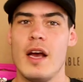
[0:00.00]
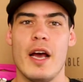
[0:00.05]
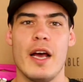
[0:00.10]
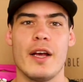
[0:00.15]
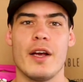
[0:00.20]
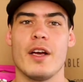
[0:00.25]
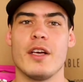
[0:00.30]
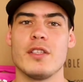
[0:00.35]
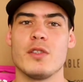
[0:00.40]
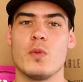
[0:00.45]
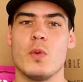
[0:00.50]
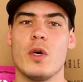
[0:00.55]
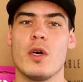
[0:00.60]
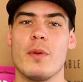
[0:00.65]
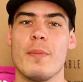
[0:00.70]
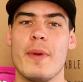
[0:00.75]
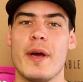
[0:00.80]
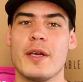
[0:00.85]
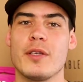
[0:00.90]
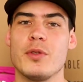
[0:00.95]
Hey guys,
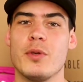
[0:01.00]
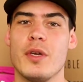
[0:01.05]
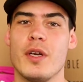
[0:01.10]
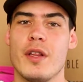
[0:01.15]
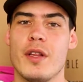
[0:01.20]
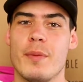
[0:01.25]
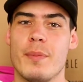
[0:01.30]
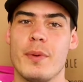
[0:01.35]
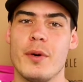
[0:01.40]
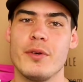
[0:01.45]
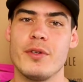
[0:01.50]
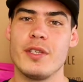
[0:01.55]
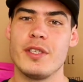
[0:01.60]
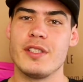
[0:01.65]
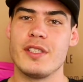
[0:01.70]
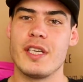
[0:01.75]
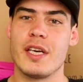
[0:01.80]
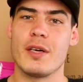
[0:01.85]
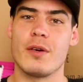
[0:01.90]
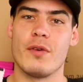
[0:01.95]
welcome back to another protein
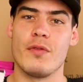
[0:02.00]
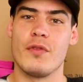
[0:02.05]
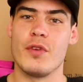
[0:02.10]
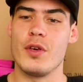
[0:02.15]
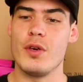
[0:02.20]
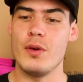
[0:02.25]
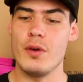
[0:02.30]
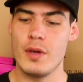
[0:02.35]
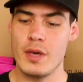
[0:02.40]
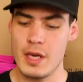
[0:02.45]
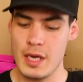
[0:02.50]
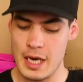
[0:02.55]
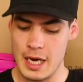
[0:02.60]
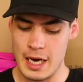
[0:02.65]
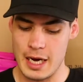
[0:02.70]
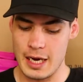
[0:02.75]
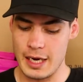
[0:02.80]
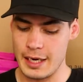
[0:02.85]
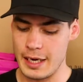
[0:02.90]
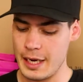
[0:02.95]
snack review.
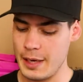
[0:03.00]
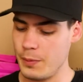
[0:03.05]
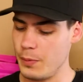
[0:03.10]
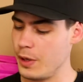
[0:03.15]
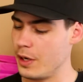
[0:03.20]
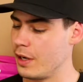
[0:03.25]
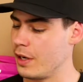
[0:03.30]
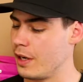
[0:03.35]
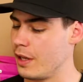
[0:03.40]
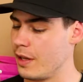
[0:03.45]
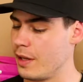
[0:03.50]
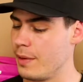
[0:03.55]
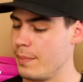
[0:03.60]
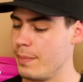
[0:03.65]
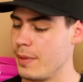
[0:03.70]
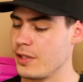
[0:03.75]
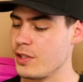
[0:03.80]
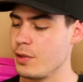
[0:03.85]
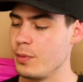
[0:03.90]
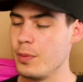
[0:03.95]
Again, we got another
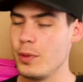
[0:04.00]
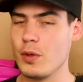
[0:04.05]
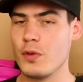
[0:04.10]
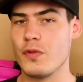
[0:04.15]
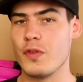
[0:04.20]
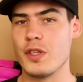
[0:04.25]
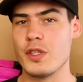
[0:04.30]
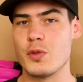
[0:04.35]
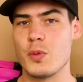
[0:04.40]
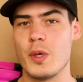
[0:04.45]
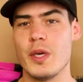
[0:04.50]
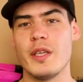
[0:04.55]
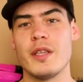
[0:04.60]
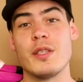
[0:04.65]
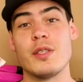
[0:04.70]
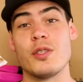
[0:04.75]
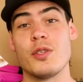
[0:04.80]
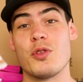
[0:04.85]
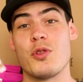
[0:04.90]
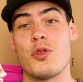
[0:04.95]
Muscle Milk for this week.
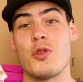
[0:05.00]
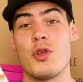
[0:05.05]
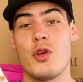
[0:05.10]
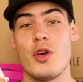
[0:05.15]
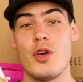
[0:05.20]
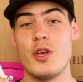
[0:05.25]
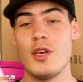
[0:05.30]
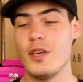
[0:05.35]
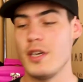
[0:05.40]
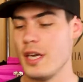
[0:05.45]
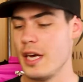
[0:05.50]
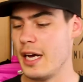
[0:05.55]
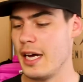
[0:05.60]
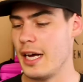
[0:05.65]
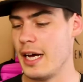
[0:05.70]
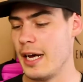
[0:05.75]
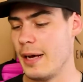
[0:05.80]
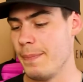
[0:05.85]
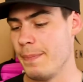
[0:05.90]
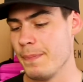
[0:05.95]
This is the
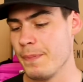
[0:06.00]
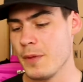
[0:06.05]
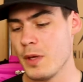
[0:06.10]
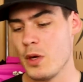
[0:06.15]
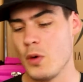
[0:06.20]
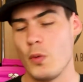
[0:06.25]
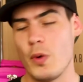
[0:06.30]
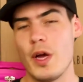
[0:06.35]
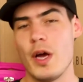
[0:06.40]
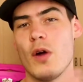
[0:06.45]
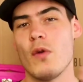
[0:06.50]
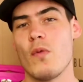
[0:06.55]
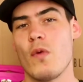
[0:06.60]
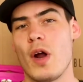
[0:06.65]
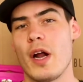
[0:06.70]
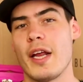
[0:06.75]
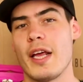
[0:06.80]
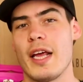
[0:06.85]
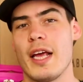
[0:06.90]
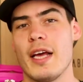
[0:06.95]
third. We are
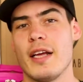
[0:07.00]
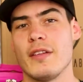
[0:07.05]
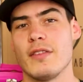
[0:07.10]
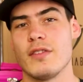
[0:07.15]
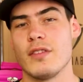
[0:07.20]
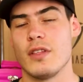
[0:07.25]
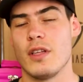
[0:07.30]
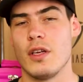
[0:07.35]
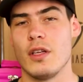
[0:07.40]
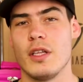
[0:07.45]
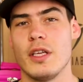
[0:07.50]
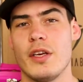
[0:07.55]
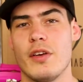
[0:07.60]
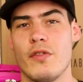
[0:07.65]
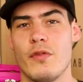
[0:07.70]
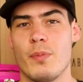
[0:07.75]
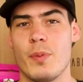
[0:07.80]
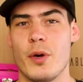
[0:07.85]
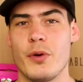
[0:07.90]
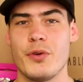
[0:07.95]
running out slowly
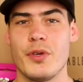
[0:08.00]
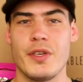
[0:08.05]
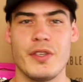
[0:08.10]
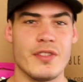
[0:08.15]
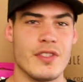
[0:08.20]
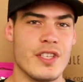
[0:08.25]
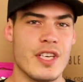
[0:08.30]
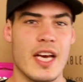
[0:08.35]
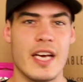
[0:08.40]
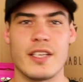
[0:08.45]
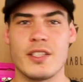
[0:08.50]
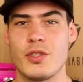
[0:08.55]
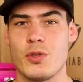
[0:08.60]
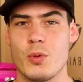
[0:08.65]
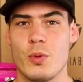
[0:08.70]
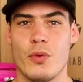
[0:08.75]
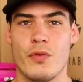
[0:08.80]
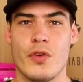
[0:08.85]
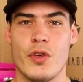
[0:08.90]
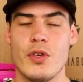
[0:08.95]
of protein snacks to
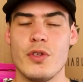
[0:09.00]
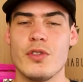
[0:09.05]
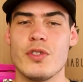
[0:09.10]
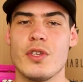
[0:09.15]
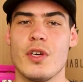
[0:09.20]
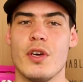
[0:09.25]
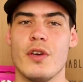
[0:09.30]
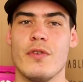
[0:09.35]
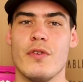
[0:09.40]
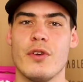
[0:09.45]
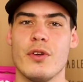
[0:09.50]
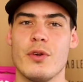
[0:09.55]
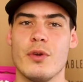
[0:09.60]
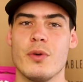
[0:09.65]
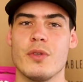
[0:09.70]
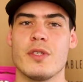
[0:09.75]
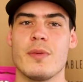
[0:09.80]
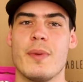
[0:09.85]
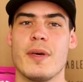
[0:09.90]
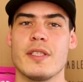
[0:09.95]
review, so if you could do
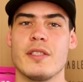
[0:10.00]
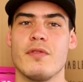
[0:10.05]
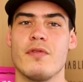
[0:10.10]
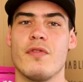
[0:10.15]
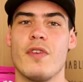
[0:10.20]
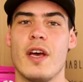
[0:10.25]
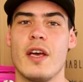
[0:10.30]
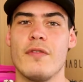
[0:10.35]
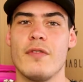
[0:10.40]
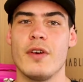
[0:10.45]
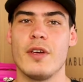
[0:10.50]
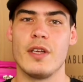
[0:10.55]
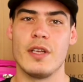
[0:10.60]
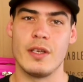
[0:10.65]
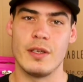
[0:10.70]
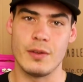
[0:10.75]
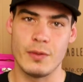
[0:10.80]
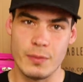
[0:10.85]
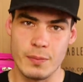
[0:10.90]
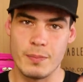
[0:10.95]
us a massive favor
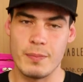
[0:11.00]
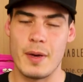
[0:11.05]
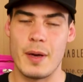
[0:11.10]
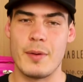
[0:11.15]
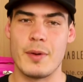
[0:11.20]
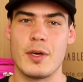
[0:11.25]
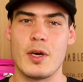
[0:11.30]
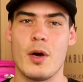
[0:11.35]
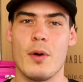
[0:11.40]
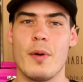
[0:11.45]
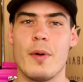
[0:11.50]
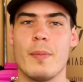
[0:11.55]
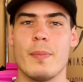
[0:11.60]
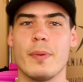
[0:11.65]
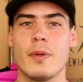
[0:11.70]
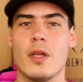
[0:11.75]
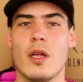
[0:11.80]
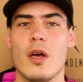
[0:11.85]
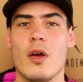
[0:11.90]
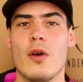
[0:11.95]
and maybe comment
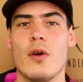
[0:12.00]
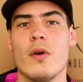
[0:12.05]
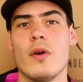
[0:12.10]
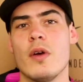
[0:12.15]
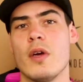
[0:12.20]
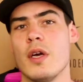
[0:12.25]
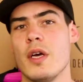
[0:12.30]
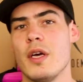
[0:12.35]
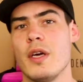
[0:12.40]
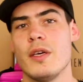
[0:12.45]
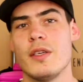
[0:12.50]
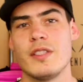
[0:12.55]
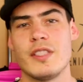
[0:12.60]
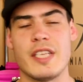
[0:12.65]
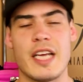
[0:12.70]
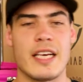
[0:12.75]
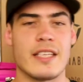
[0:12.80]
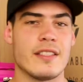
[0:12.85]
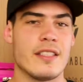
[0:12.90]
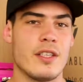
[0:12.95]
below
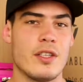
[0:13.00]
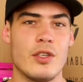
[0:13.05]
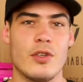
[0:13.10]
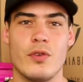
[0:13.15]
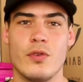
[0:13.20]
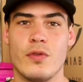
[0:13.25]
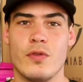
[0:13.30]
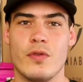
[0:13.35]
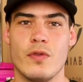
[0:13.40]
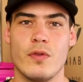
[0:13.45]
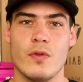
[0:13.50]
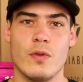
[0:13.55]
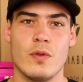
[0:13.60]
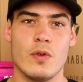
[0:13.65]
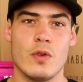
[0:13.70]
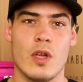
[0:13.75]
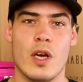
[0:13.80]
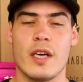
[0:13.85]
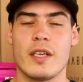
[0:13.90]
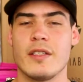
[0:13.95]
snacks that you've
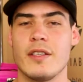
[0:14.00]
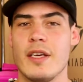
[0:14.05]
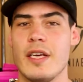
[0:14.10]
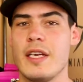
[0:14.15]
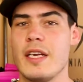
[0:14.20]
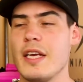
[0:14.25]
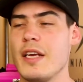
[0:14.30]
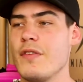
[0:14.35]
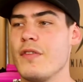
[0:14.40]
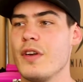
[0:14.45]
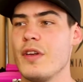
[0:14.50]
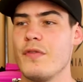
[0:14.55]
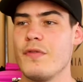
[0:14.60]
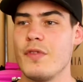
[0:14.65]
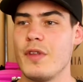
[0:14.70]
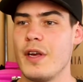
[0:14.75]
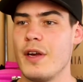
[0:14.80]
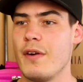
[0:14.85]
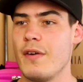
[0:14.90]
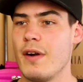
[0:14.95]
liked to eat, even if
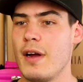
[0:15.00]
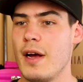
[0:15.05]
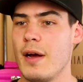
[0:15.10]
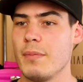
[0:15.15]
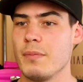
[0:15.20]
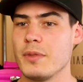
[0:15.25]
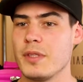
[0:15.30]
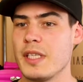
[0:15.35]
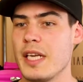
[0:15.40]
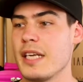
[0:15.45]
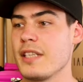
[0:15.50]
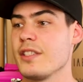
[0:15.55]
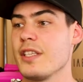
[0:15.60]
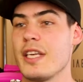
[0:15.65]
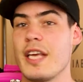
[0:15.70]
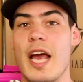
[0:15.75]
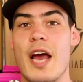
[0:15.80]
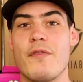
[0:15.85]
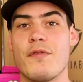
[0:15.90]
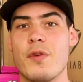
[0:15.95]
they're snacks that
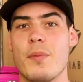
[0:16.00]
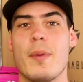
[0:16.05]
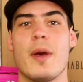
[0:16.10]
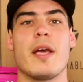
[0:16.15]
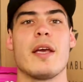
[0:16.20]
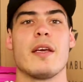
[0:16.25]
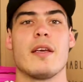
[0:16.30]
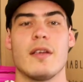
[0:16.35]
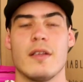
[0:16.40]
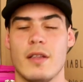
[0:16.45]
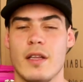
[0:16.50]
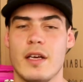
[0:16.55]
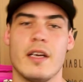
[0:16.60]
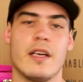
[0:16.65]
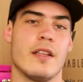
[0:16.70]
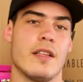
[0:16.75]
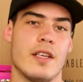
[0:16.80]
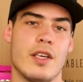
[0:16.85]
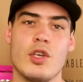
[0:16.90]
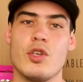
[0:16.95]
you have to make, like
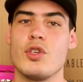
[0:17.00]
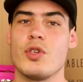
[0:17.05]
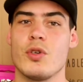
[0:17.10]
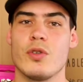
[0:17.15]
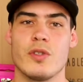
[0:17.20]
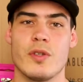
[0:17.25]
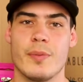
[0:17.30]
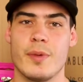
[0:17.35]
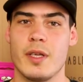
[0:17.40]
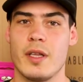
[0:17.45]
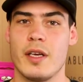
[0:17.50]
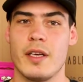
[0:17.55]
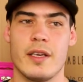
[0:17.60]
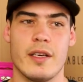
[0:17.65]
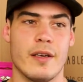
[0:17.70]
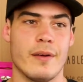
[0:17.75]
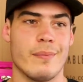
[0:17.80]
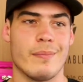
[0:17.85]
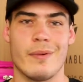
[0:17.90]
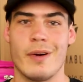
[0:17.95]
in the kitchen or something like
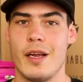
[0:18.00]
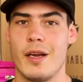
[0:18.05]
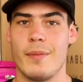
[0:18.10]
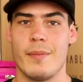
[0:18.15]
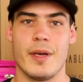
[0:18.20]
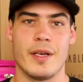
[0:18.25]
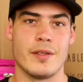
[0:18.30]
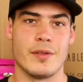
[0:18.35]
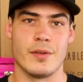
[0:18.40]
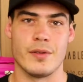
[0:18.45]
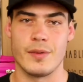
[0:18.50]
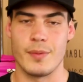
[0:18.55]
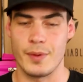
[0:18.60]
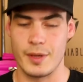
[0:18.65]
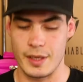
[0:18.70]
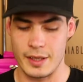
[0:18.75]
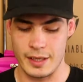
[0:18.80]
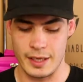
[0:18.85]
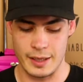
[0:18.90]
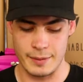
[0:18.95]
a bread mix or something
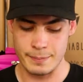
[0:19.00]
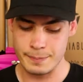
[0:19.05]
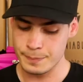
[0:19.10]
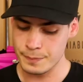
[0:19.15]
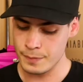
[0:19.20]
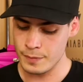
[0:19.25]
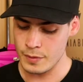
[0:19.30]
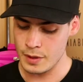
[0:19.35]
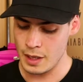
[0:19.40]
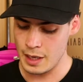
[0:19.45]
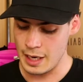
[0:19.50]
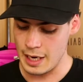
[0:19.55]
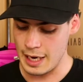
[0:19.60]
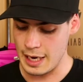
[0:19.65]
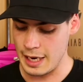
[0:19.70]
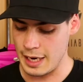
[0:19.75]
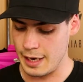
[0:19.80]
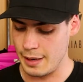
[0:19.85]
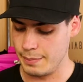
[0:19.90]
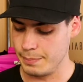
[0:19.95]
like
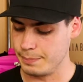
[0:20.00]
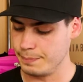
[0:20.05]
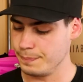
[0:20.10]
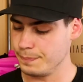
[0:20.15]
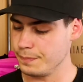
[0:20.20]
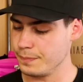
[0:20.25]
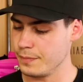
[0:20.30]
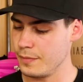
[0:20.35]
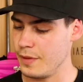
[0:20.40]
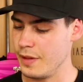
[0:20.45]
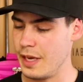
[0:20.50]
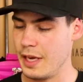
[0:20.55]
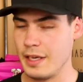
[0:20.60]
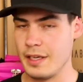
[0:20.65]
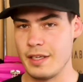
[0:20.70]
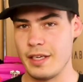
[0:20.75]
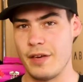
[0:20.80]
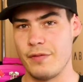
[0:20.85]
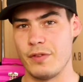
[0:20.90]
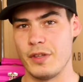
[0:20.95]
that, then
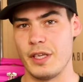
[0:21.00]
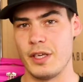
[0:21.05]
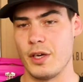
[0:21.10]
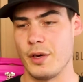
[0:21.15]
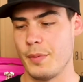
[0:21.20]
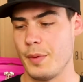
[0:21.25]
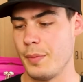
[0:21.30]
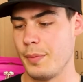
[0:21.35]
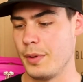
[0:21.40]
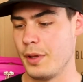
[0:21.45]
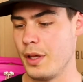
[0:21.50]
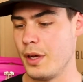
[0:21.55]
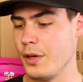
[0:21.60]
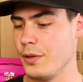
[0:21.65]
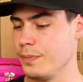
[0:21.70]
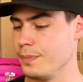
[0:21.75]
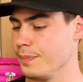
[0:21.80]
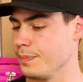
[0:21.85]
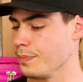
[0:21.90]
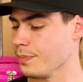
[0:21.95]
definitely comment below.
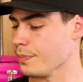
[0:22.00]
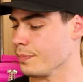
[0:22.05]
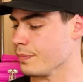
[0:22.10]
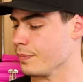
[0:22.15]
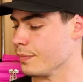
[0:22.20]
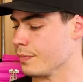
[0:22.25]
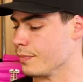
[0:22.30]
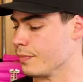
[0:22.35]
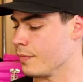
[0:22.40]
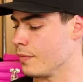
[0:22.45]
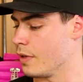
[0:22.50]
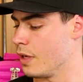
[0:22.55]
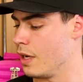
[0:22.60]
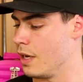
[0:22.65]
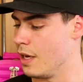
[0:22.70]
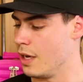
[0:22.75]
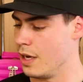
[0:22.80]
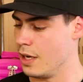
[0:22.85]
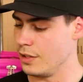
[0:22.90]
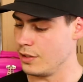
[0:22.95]

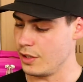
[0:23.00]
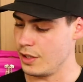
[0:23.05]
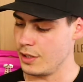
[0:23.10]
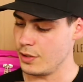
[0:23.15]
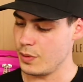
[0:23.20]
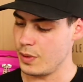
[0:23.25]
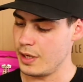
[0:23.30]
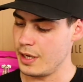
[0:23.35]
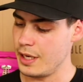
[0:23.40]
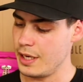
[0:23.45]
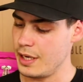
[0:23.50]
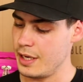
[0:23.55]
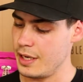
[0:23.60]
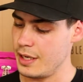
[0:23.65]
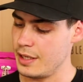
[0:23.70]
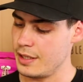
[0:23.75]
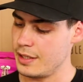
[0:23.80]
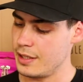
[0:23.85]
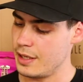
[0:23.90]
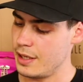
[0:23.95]
So this one
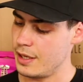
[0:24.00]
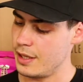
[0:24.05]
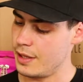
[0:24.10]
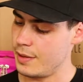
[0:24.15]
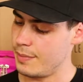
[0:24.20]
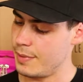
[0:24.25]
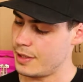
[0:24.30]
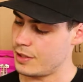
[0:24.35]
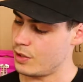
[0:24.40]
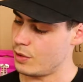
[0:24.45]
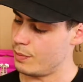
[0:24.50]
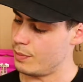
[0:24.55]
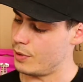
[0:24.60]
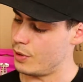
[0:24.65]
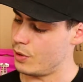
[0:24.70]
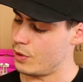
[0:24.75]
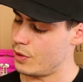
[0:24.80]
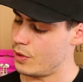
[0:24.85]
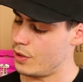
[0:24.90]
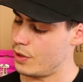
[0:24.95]
is the Muscle
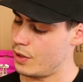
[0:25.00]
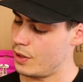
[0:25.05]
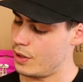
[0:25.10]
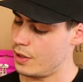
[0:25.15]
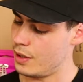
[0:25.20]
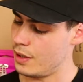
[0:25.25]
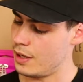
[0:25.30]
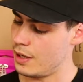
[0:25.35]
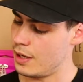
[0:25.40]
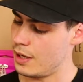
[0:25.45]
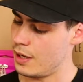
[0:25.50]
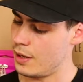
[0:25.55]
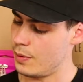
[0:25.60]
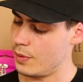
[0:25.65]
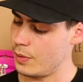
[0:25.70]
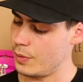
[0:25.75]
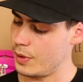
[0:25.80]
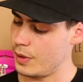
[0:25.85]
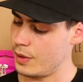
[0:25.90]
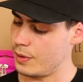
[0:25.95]
Milk,
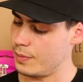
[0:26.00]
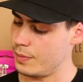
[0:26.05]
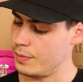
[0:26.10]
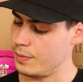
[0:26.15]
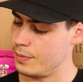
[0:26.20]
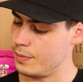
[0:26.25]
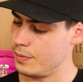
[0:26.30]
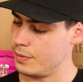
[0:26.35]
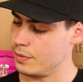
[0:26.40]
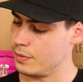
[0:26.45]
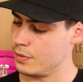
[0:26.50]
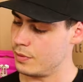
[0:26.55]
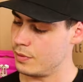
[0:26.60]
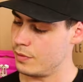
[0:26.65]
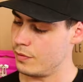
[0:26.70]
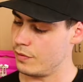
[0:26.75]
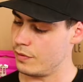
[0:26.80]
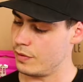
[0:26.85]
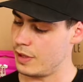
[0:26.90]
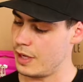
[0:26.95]
what have we got?
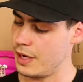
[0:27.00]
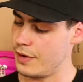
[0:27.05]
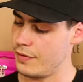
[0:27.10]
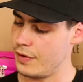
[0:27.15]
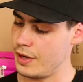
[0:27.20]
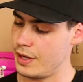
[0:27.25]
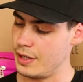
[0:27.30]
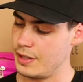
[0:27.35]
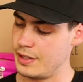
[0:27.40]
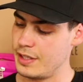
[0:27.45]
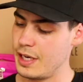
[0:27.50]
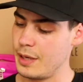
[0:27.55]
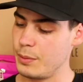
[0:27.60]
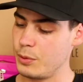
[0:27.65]
Flavor is